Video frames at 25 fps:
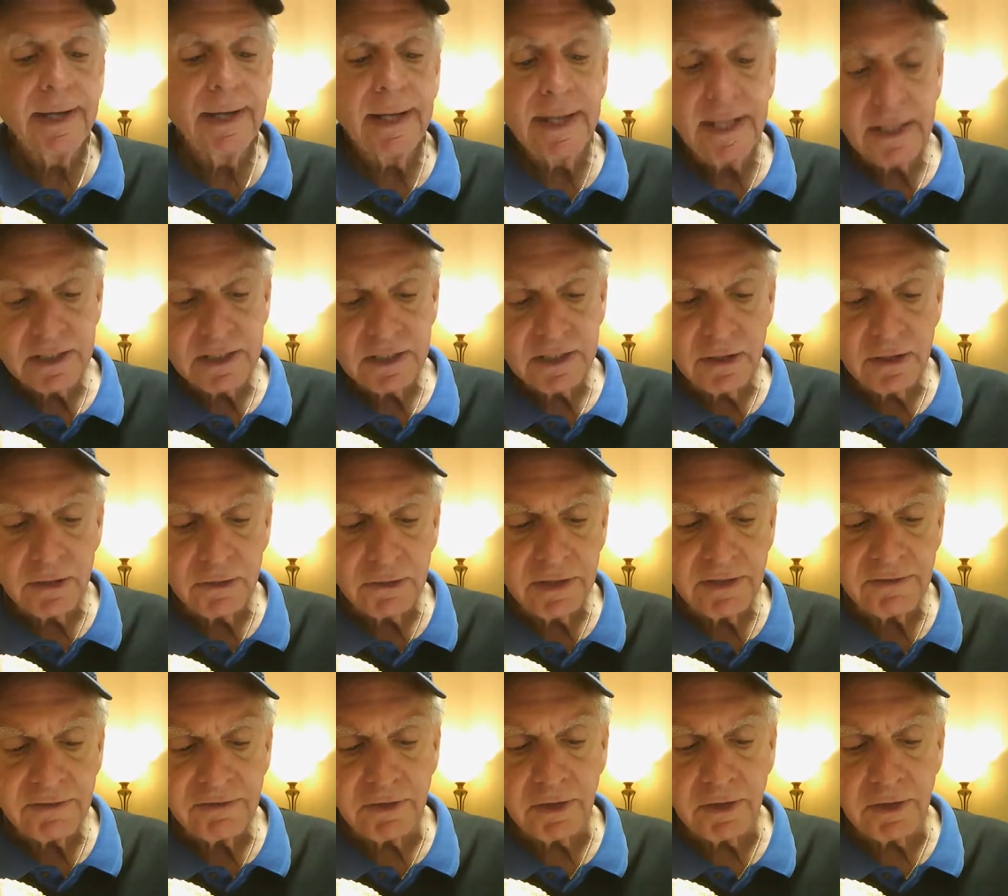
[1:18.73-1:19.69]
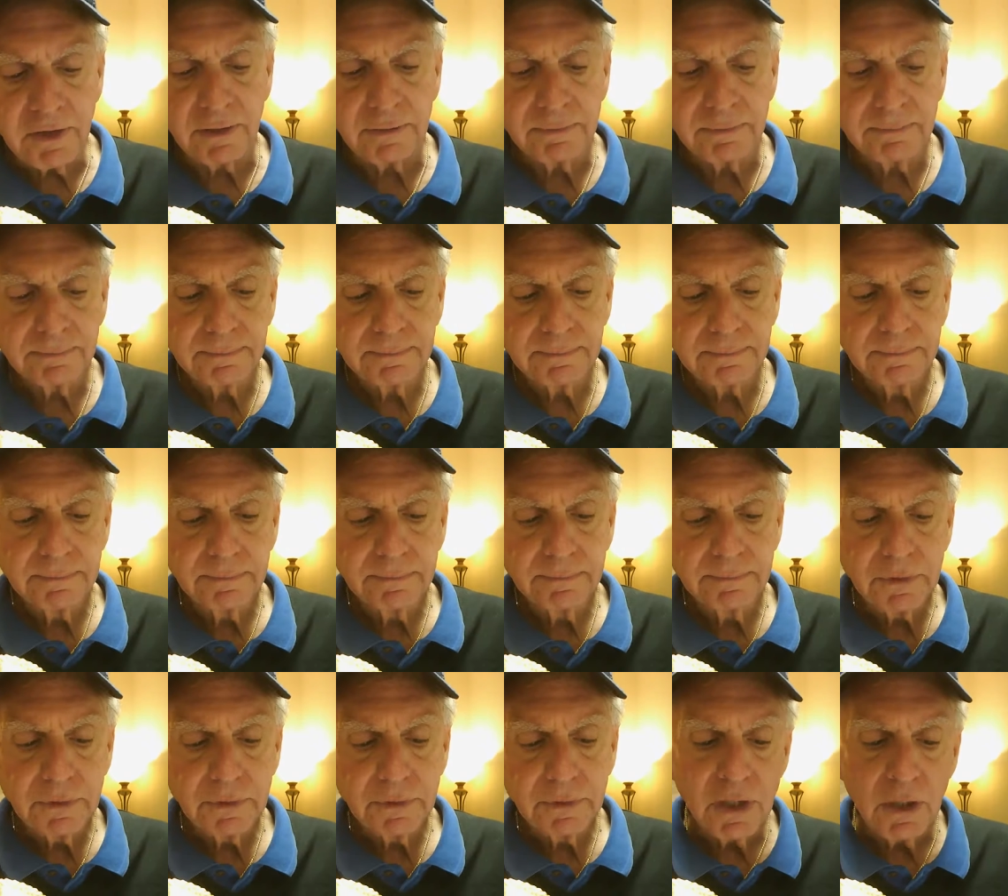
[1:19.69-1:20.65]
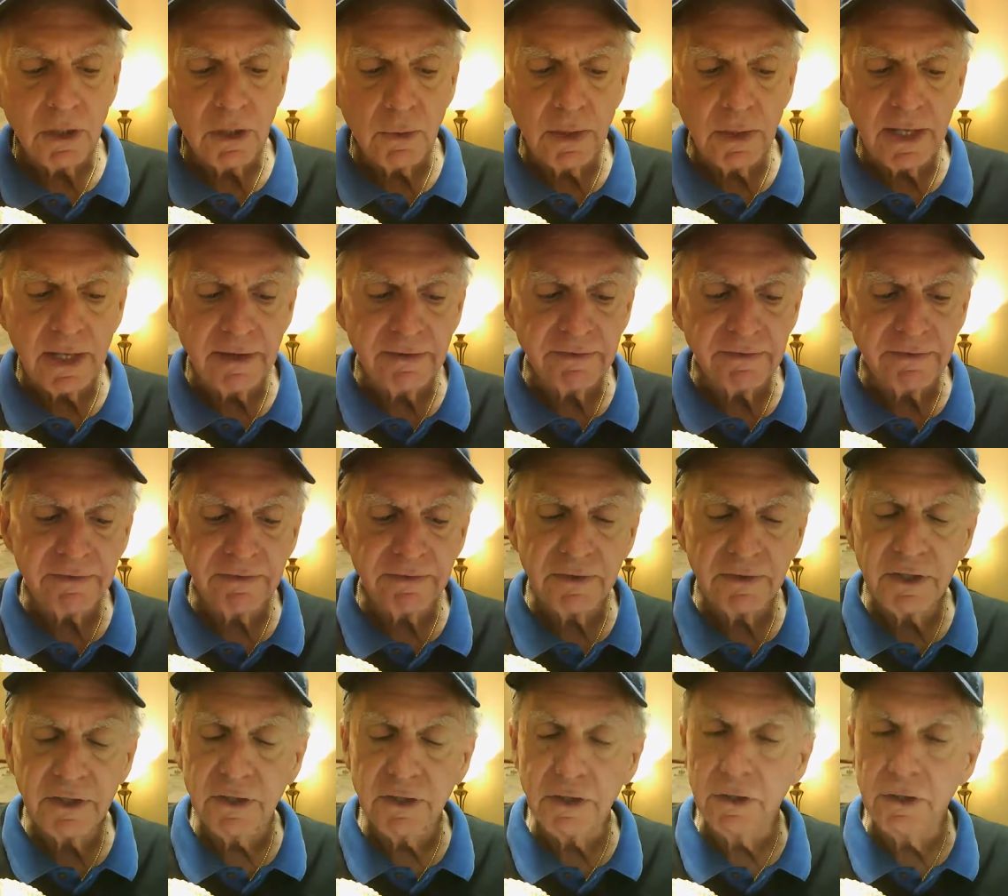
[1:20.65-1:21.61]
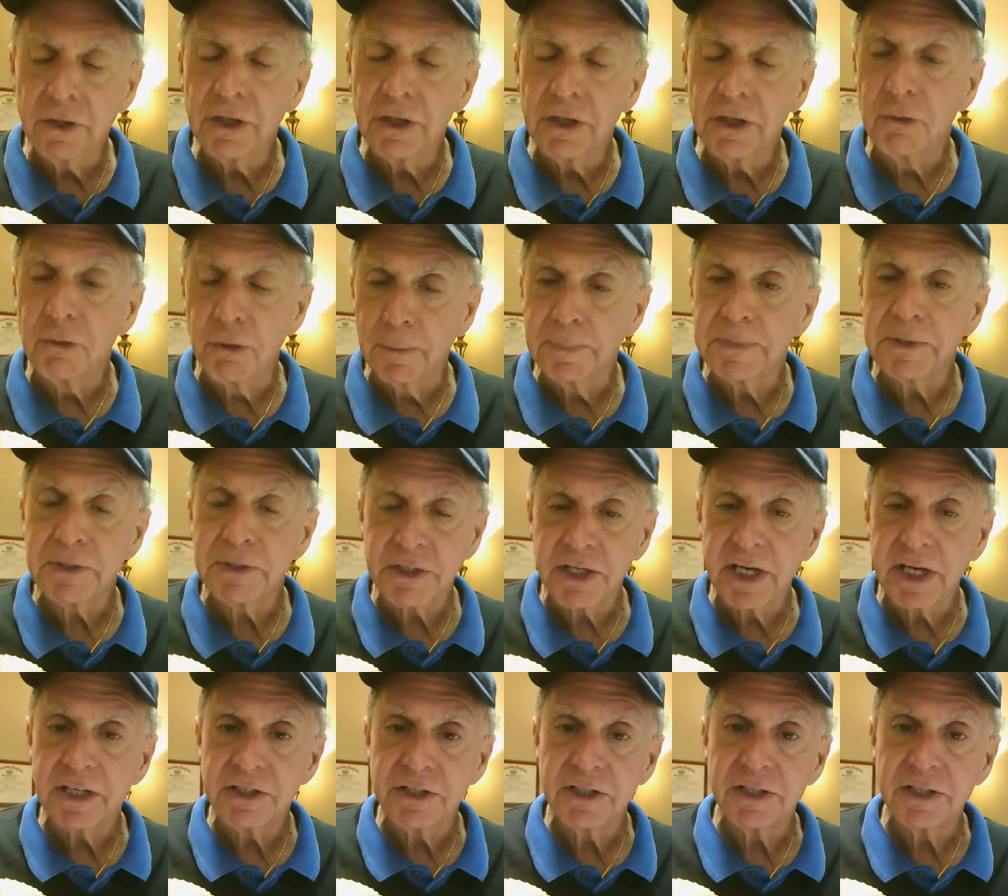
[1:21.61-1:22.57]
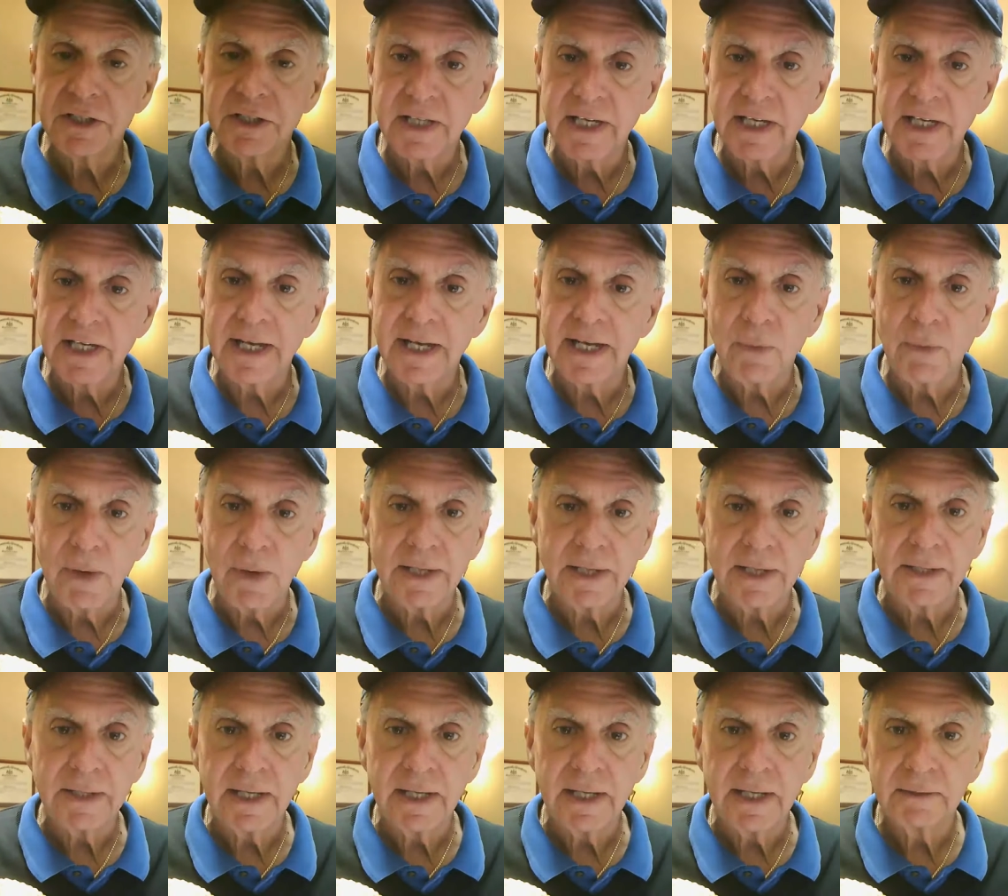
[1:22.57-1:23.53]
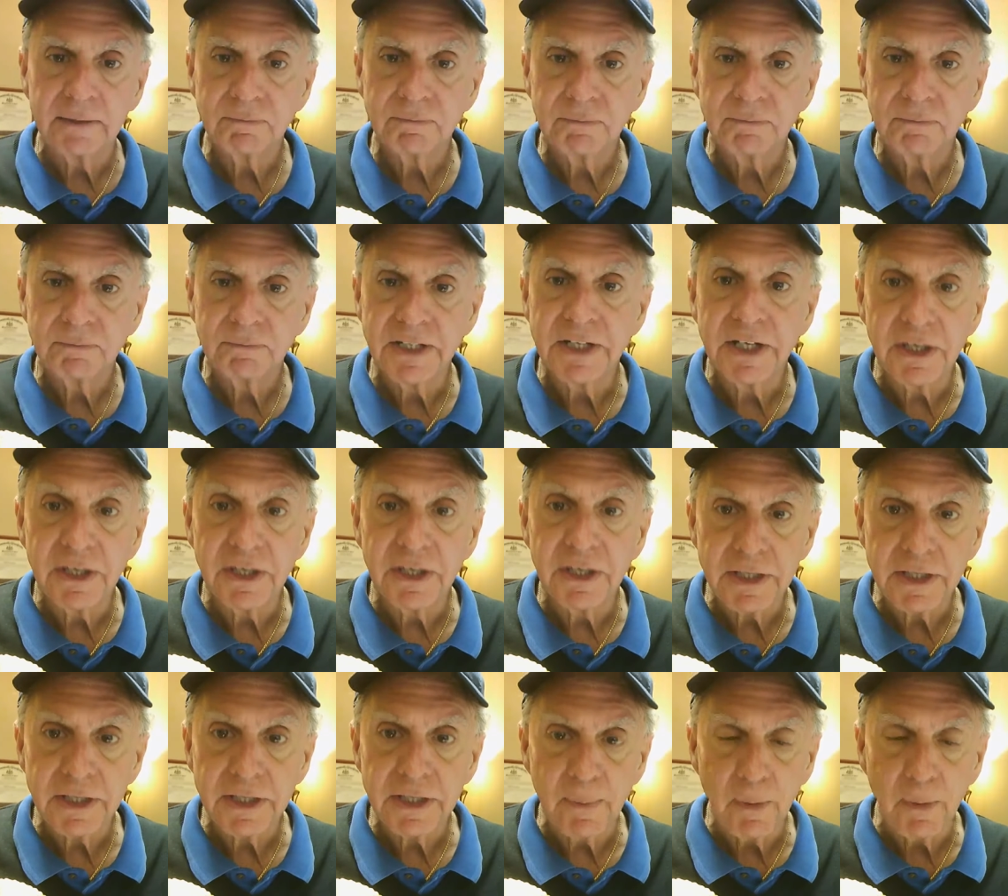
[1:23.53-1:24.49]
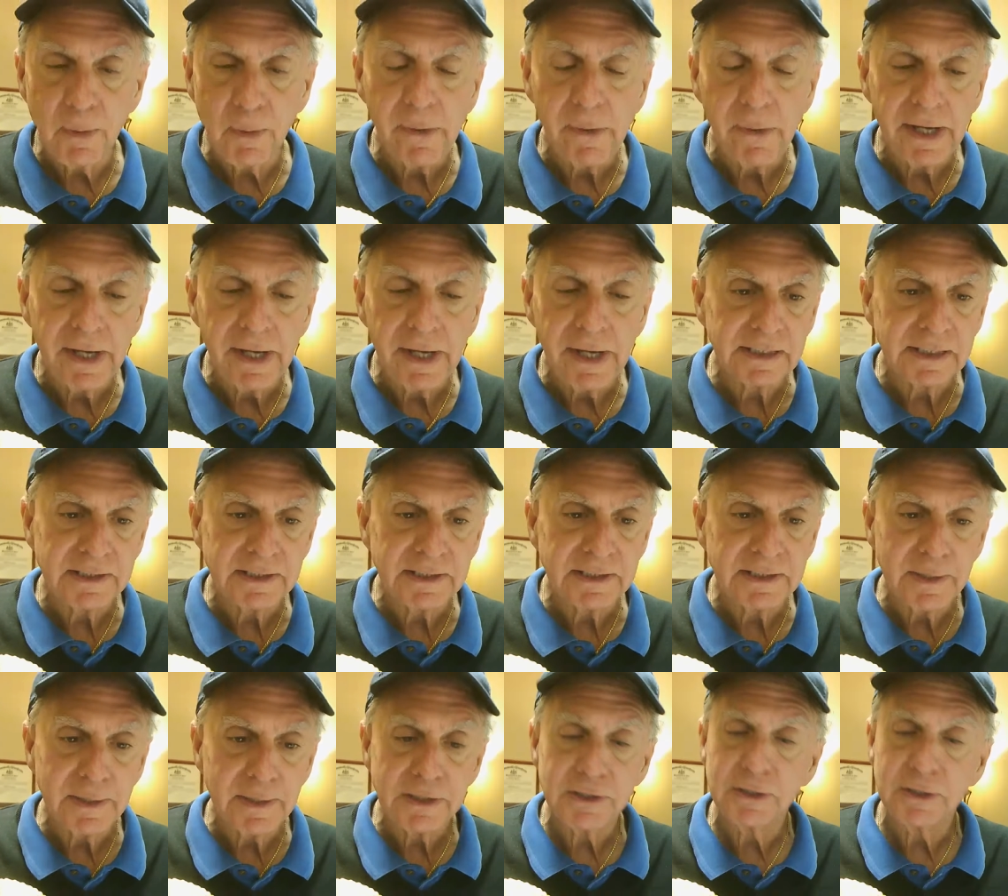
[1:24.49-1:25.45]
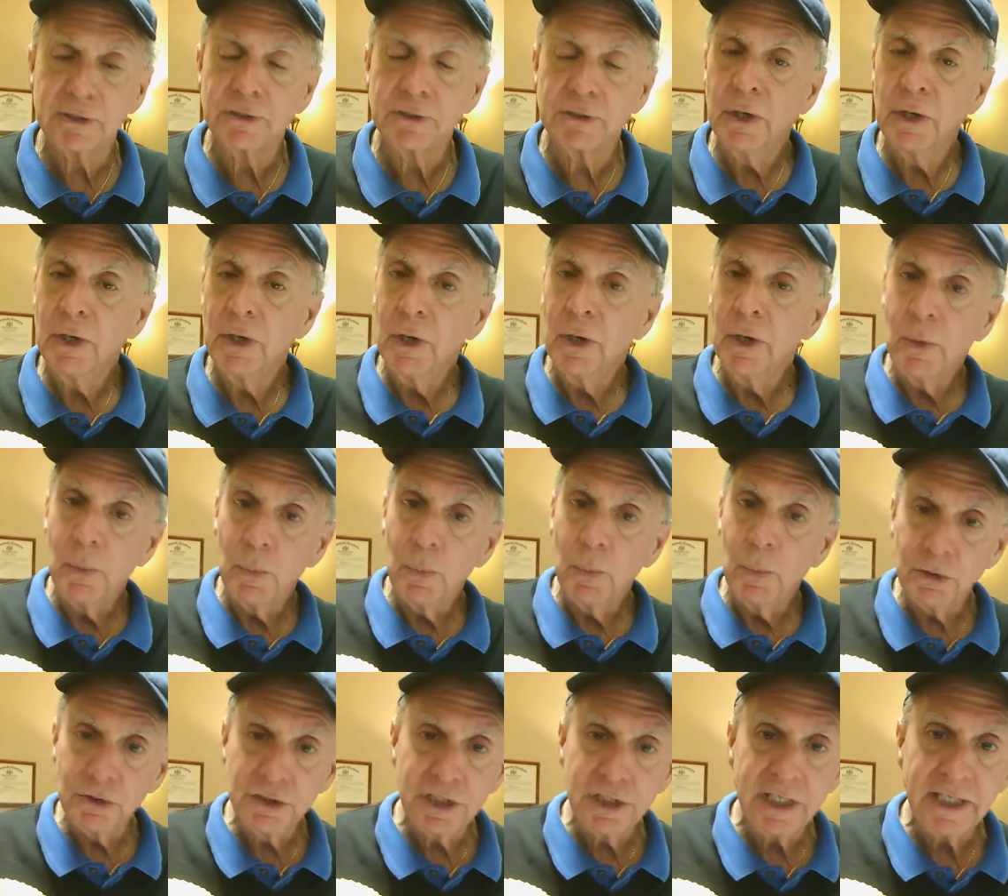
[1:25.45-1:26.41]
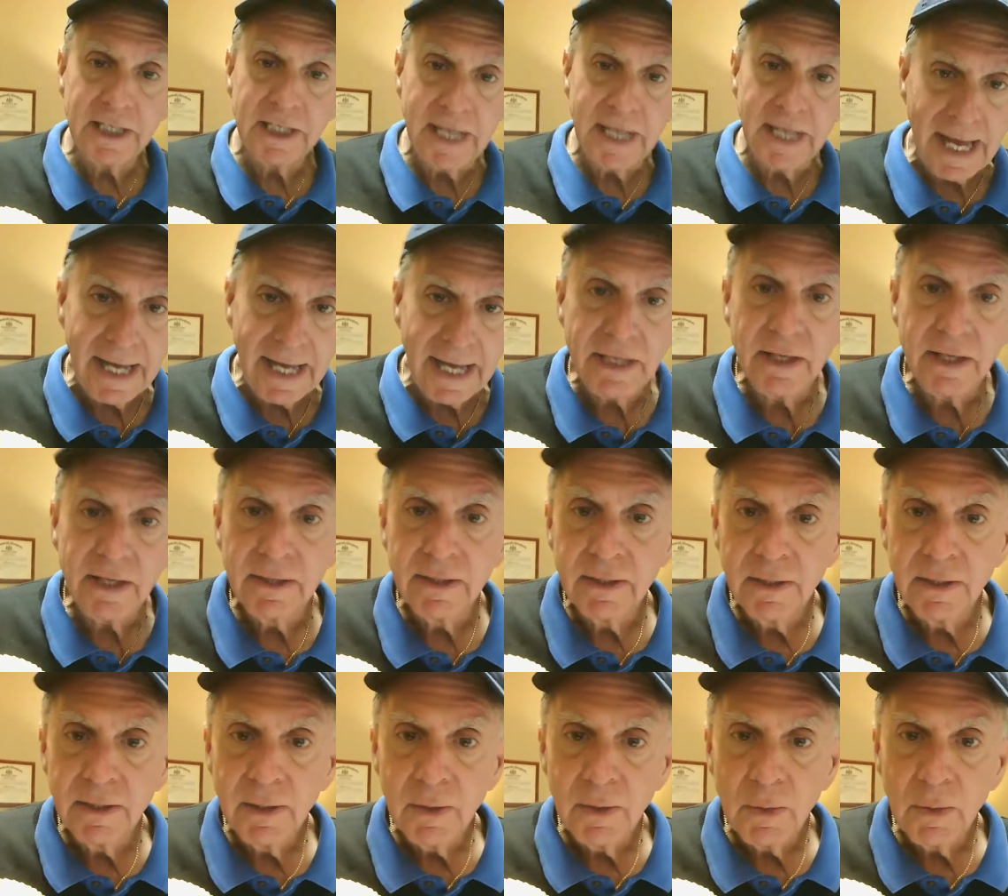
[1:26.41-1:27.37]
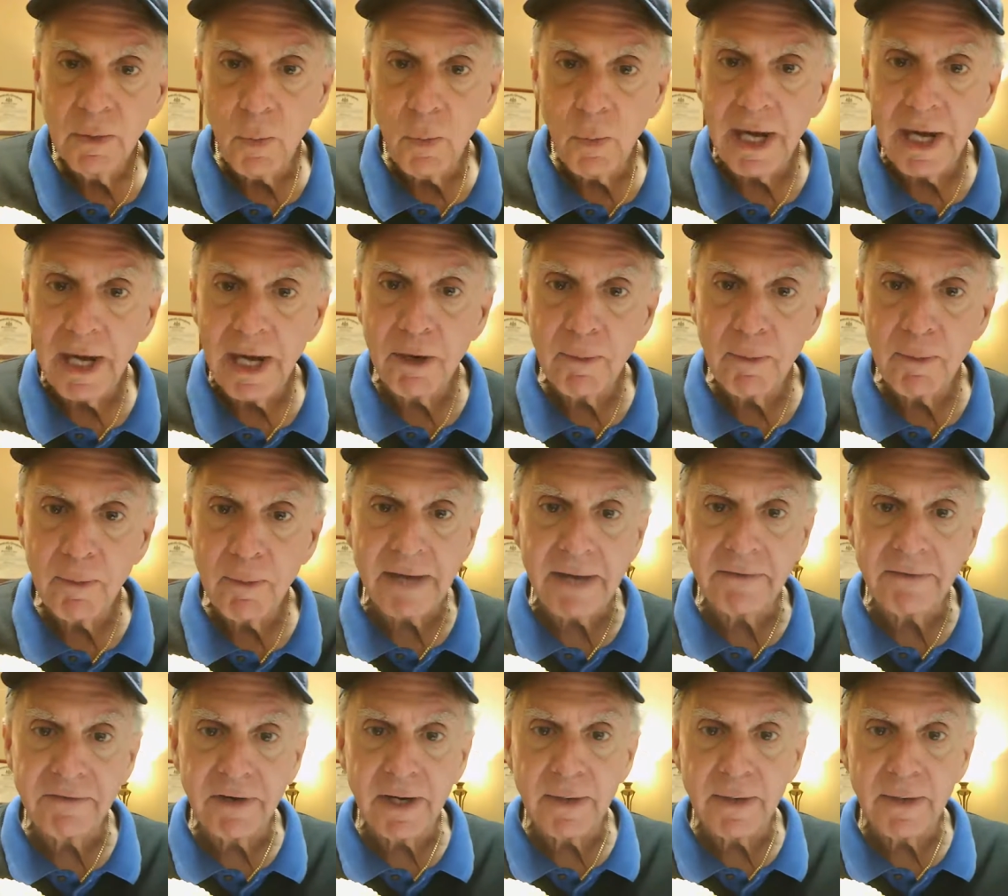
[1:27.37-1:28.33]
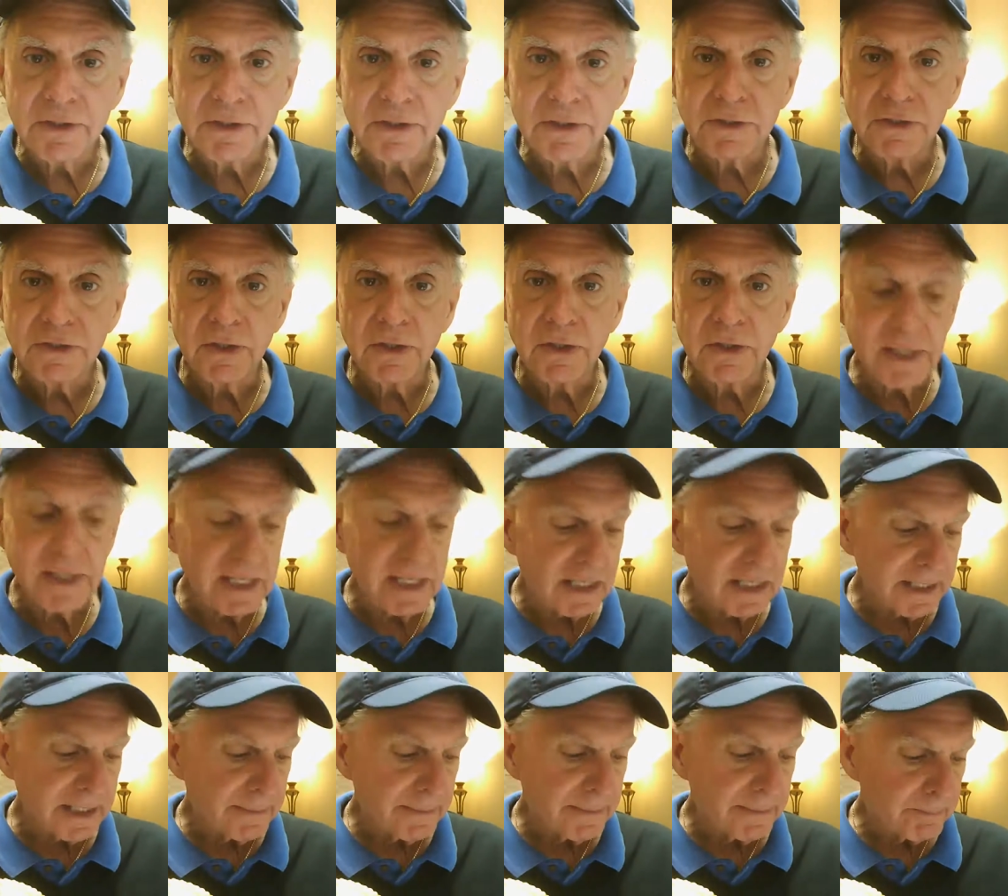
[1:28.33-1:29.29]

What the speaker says: it's a little difficult. So if you're in a group discussion tonight around the dinner table and somebody says, well, gee, Dad, why are bat viruses so deadly?